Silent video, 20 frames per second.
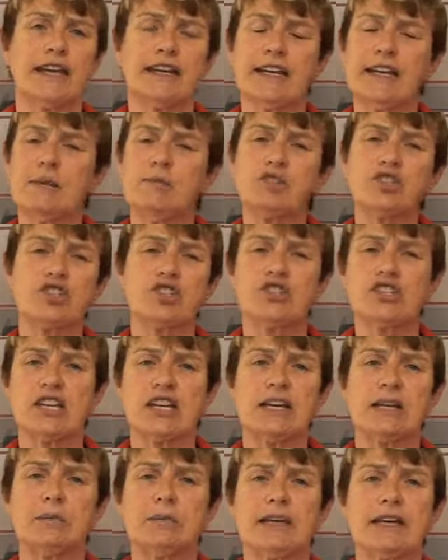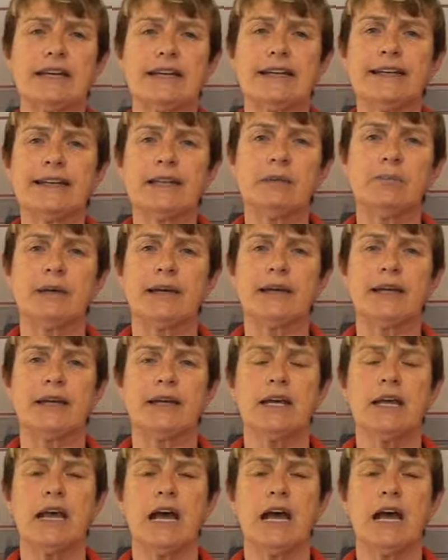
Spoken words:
And he was just telling me a little bit